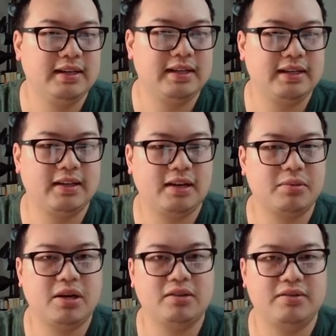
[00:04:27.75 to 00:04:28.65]
And I'm
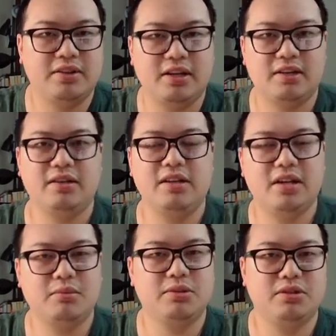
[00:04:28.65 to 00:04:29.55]
kind of in that
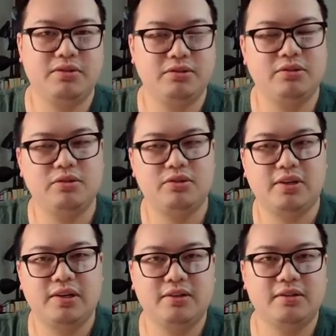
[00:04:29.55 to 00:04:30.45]
e-commerce field too, so
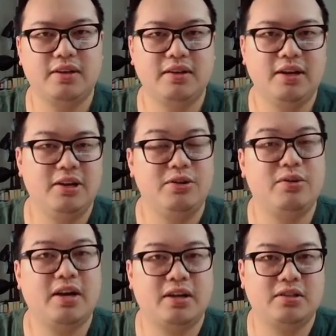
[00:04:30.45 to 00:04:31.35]
I know that you
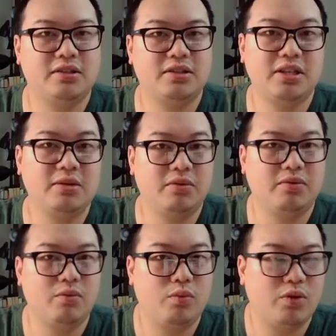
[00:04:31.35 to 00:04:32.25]
can't succeed
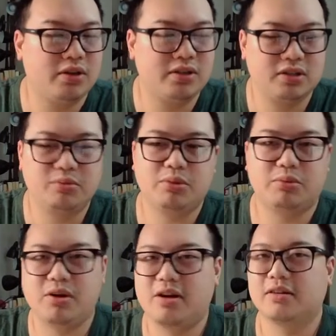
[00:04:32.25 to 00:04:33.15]
with one simple
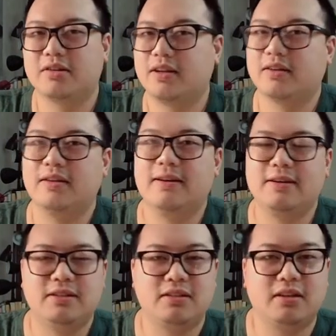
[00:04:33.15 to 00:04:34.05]
product, like
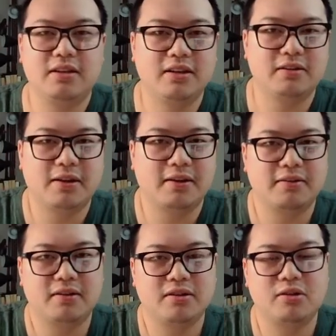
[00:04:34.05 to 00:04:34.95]
selling like
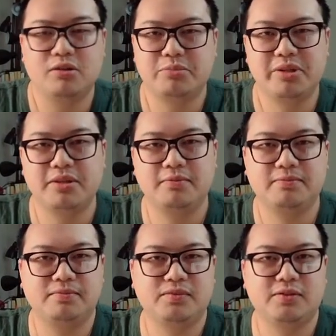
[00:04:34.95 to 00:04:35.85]
a clothespin,
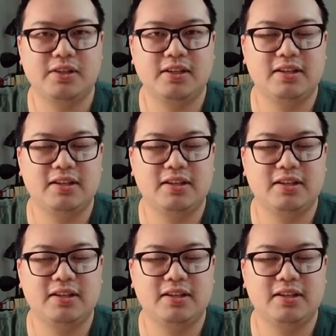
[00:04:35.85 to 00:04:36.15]
right?